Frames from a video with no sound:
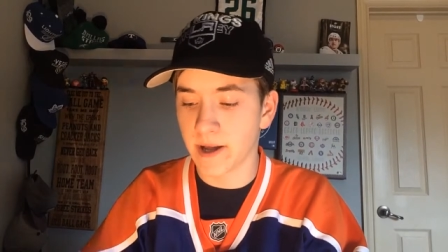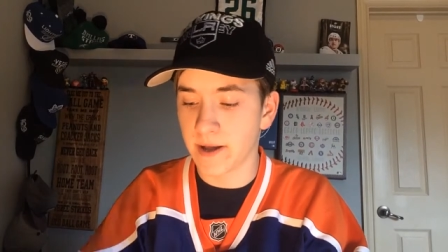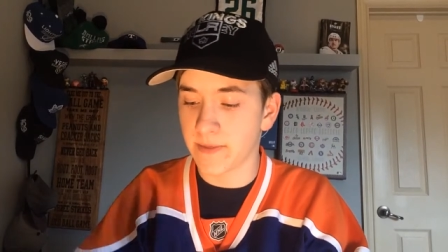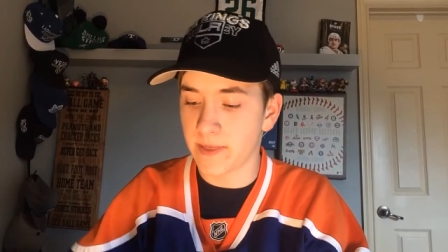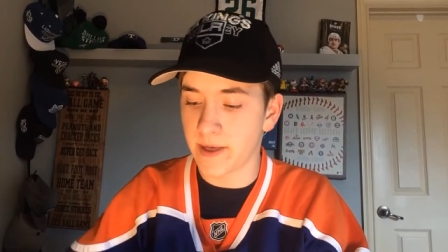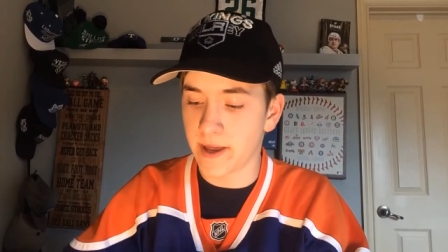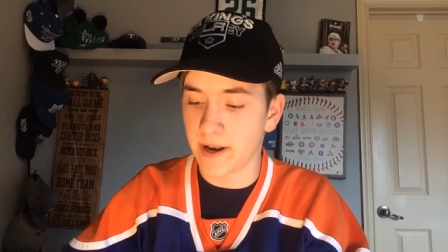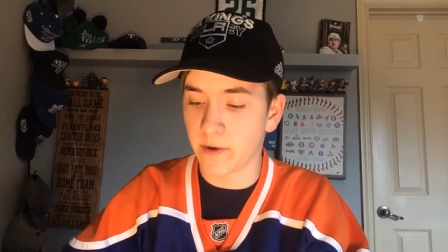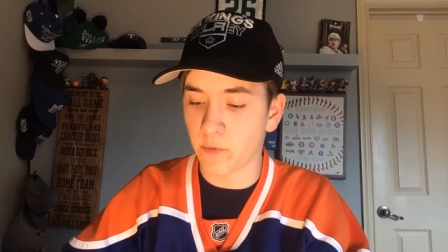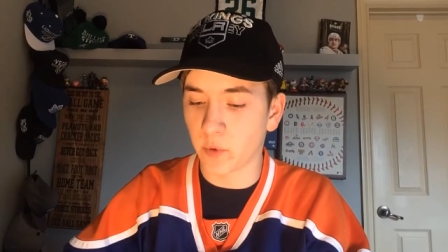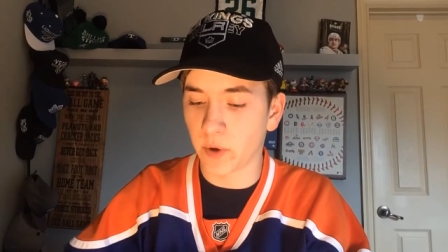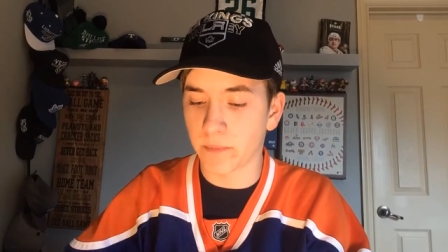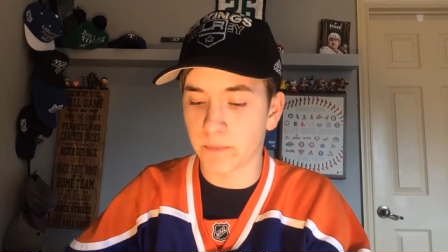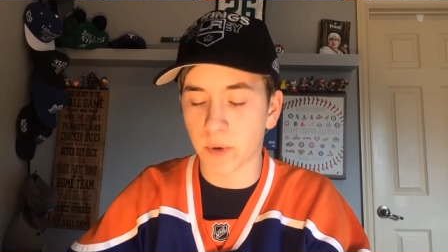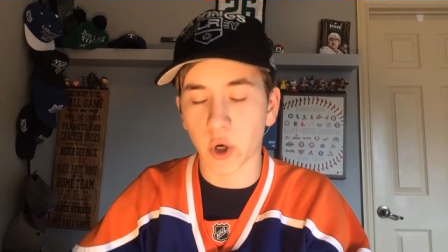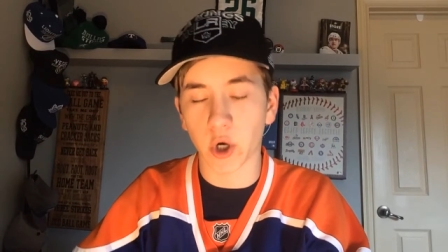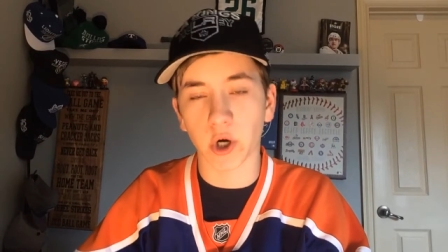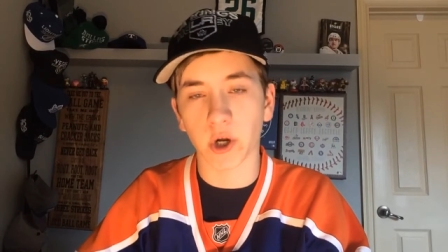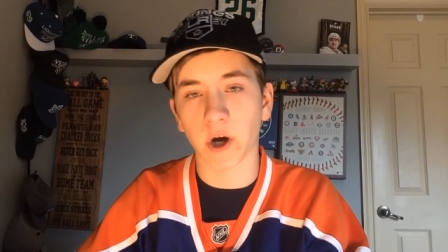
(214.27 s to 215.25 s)
Then it went
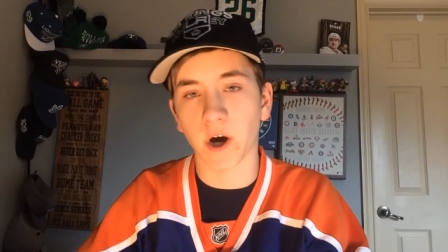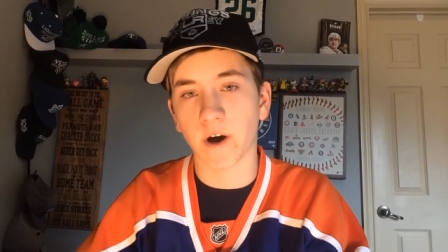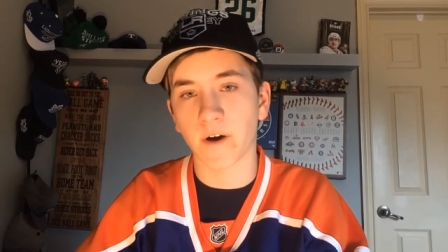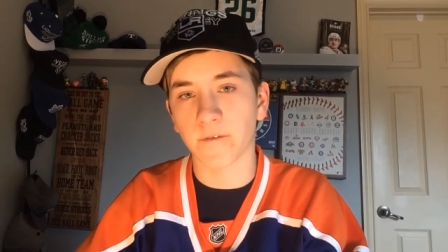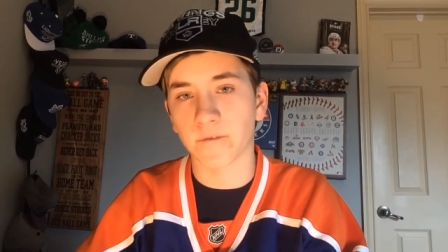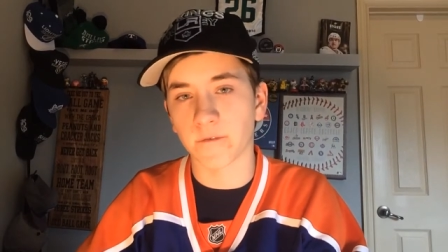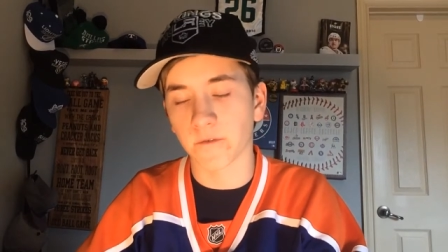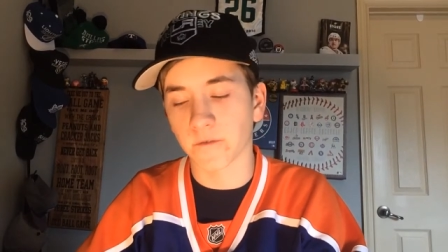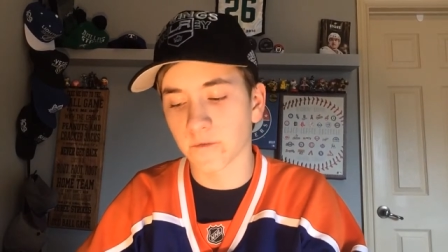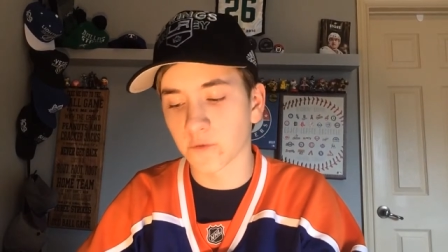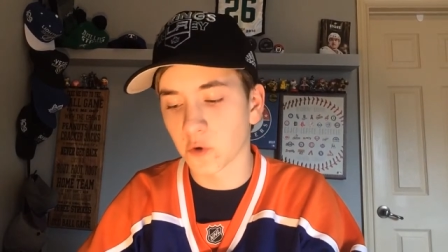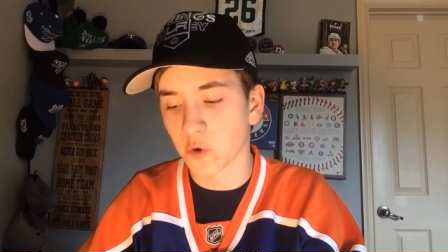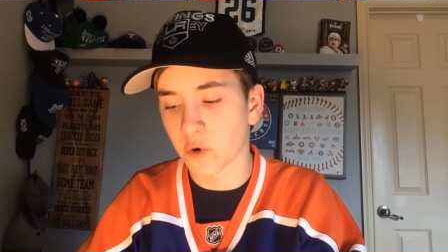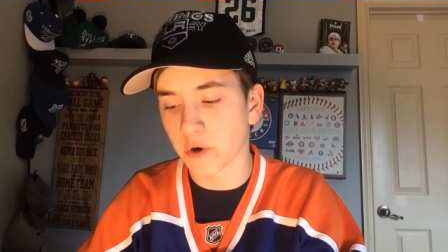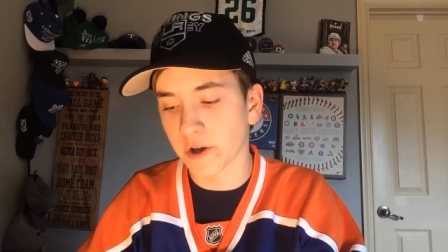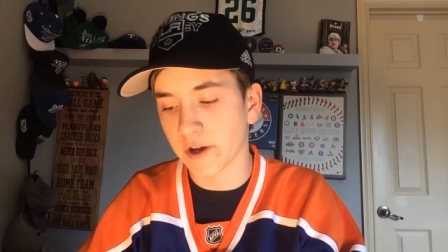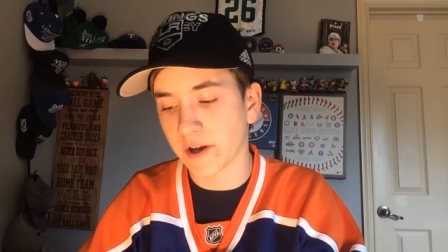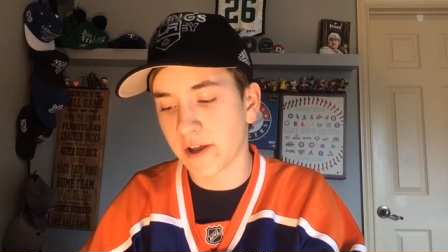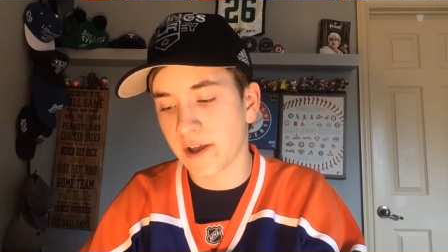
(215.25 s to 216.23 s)
Barkov for
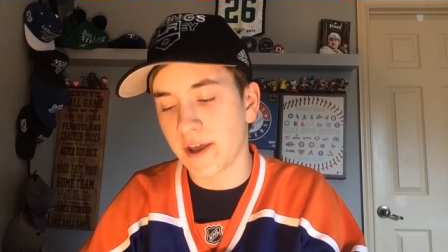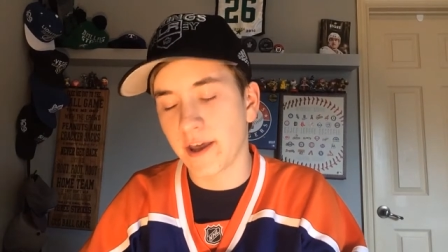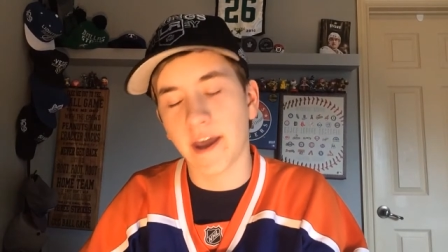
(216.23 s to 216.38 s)
Florida,